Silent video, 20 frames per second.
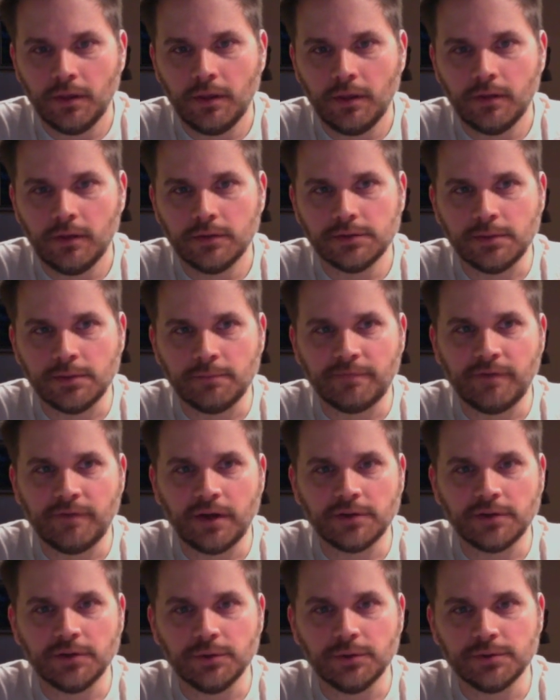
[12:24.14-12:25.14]
Some
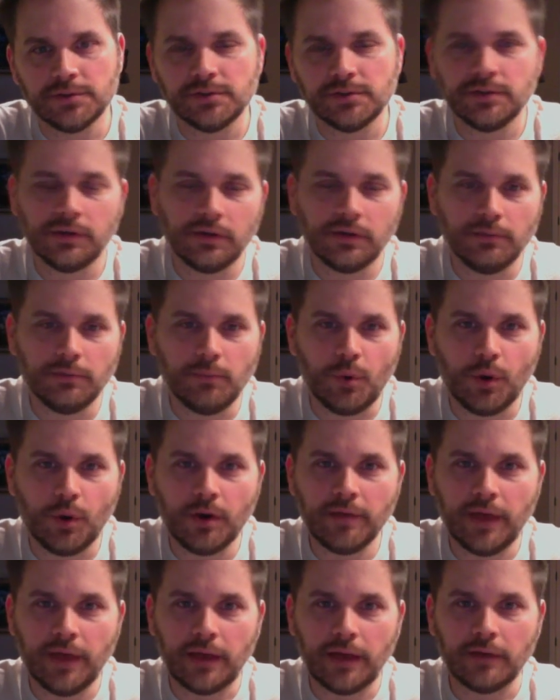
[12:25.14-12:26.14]
fructose, there's a little more
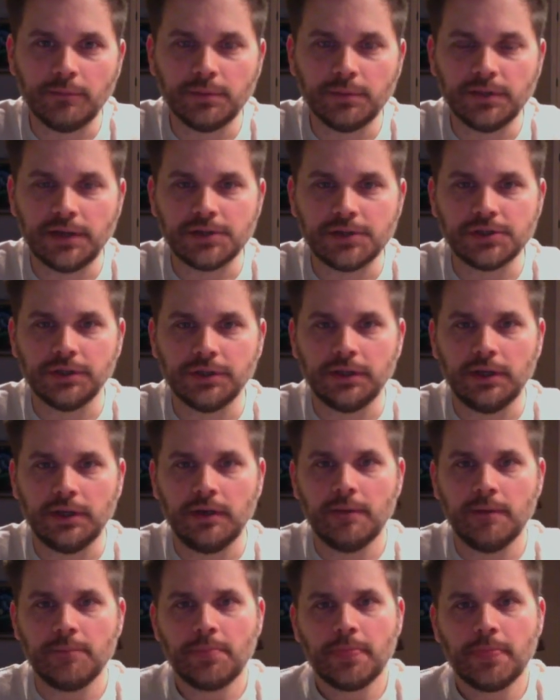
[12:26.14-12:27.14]
that could potentially
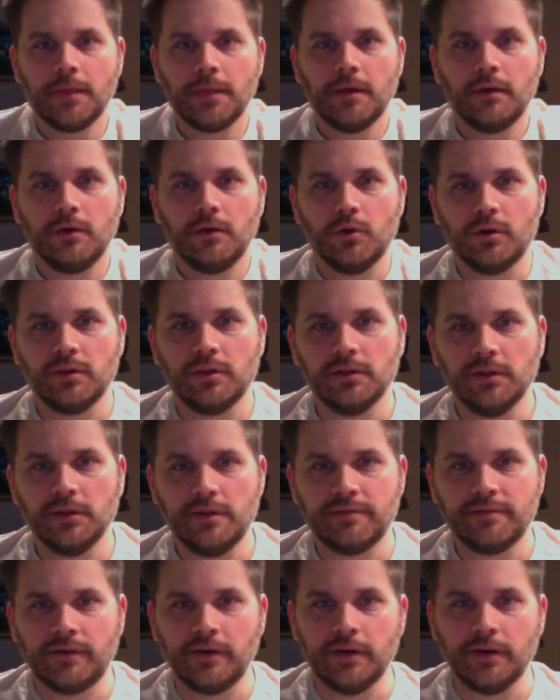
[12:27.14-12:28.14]
go to the
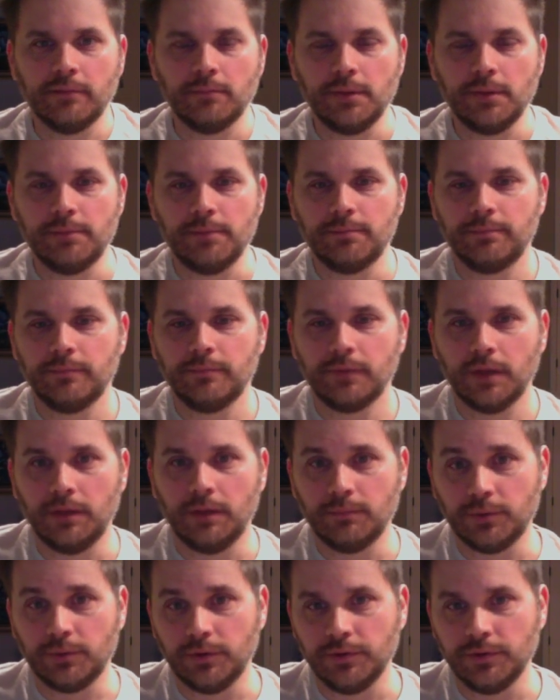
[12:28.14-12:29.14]
liver and be and
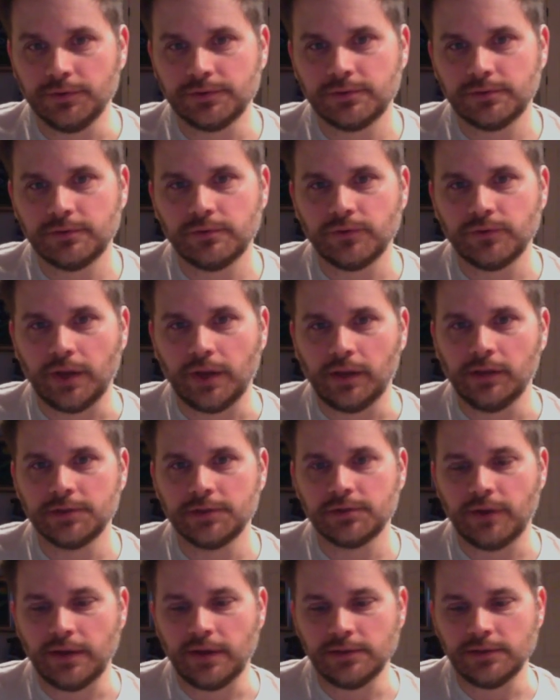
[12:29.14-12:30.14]
produce
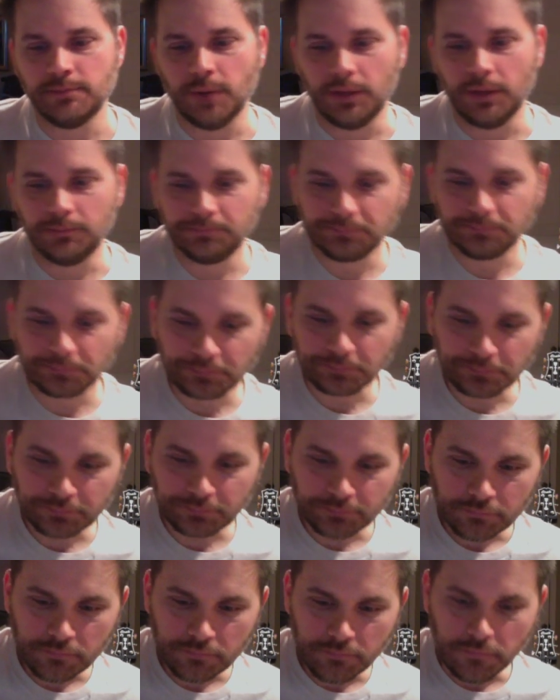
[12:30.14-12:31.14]
triglycerides, but
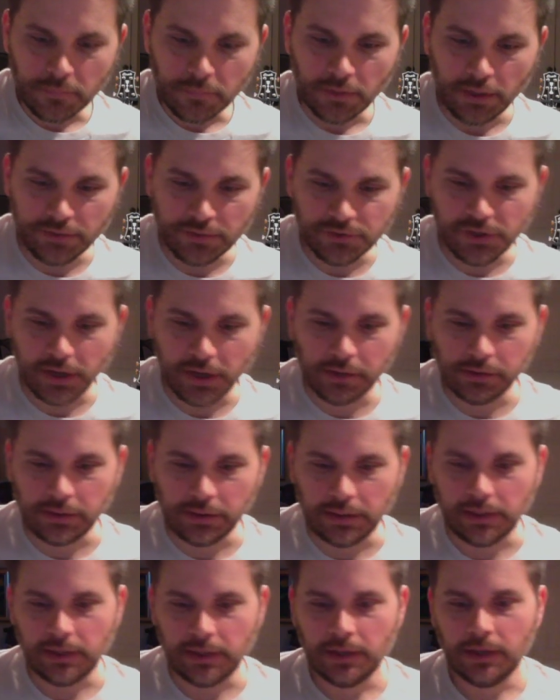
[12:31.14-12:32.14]
it's
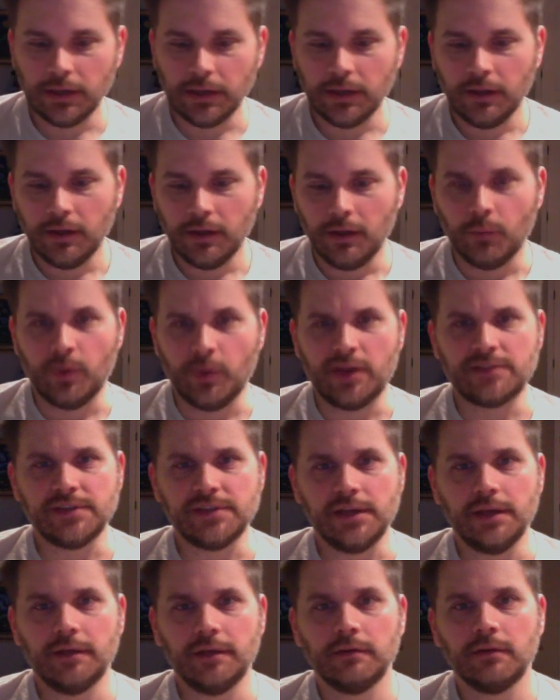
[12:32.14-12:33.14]
generally when it's
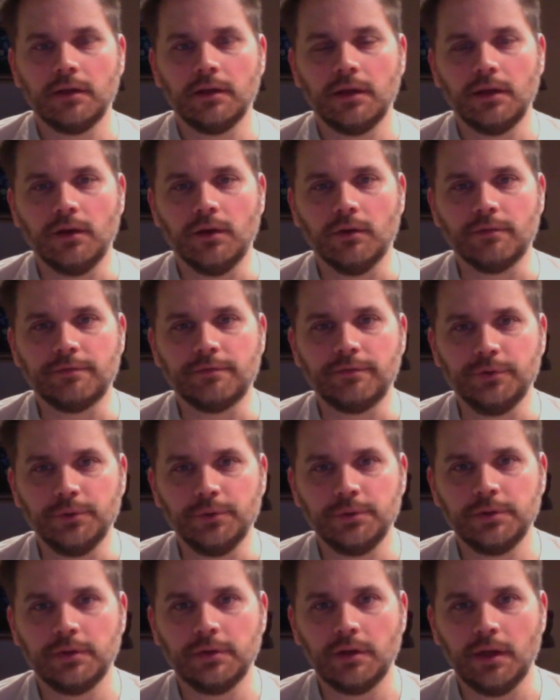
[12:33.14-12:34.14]
in you know
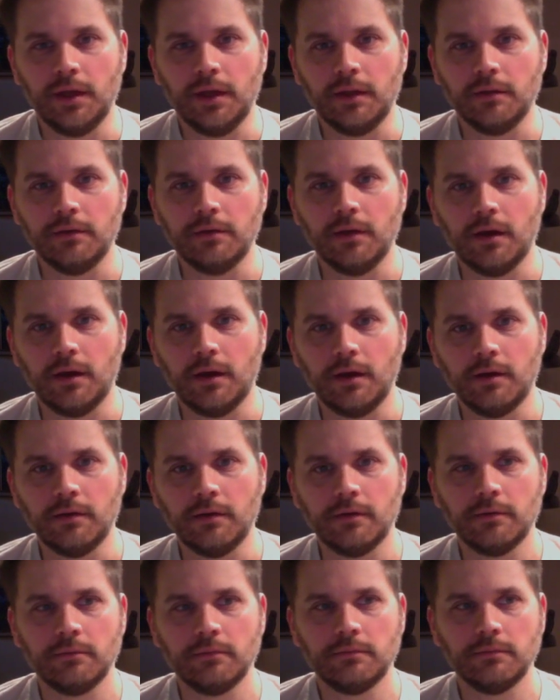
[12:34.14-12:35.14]
fruit and uh,
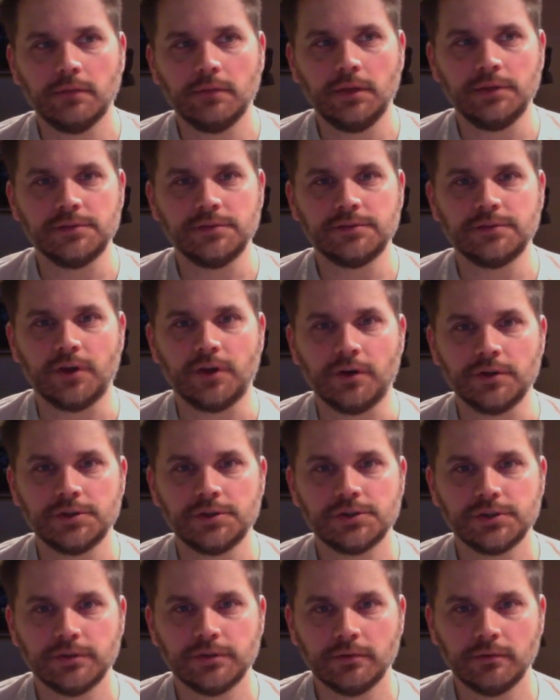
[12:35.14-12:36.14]
in
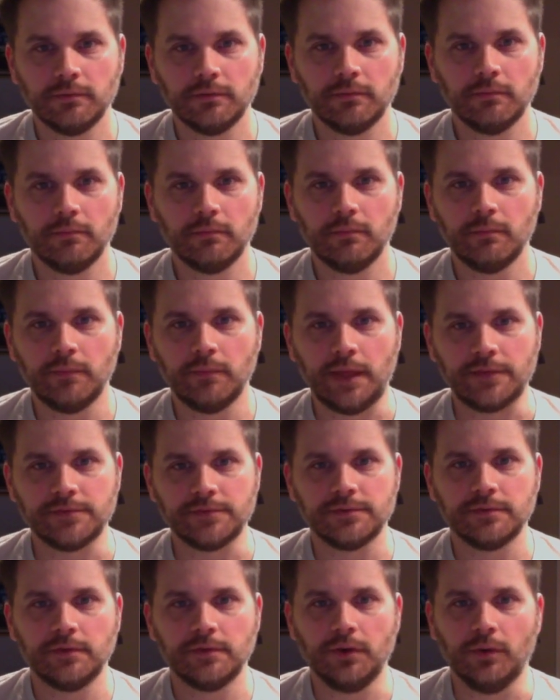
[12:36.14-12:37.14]
starch
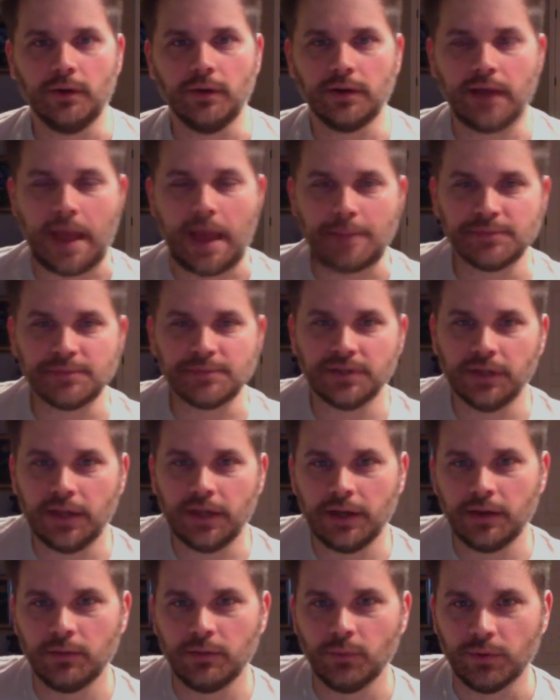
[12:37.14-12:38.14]
that's you know
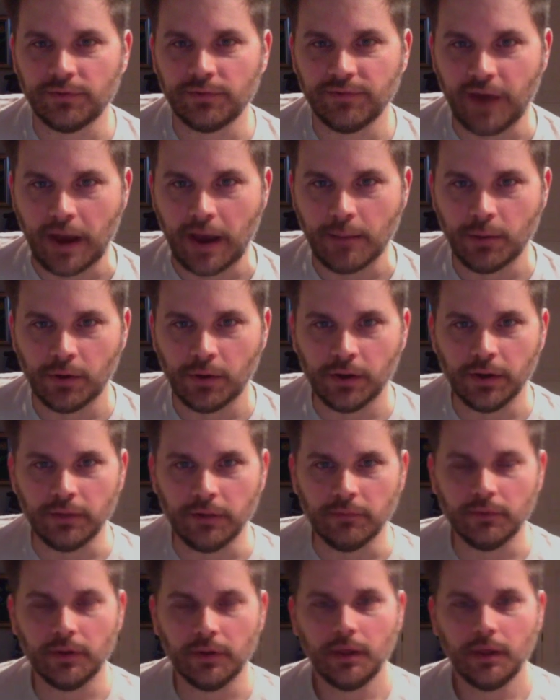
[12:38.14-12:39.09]
encapsulated with fiber and